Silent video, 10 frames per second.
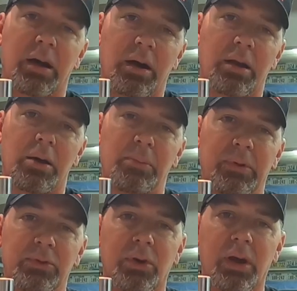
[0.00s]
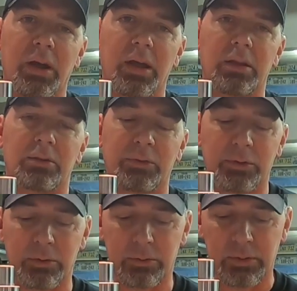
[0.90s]
caught up in trying
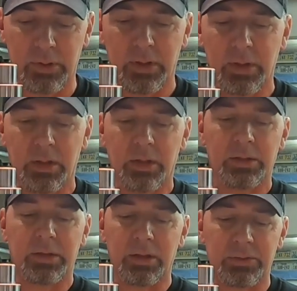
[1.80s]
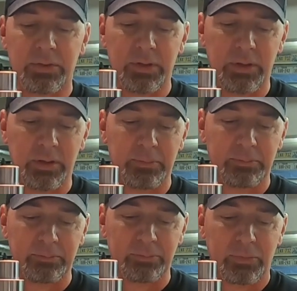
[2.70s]
to get the
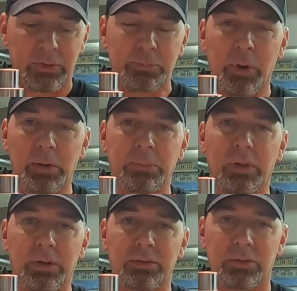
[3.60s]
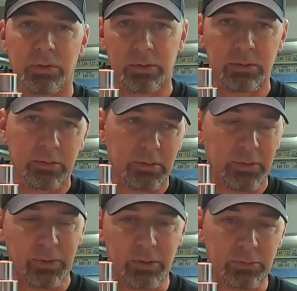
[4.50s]
spark plugs,
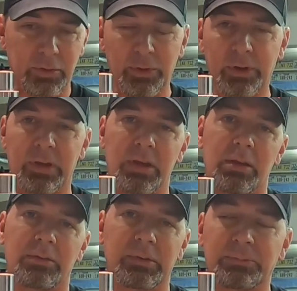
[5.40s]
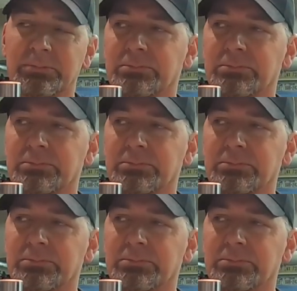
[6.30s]
you know, to look even.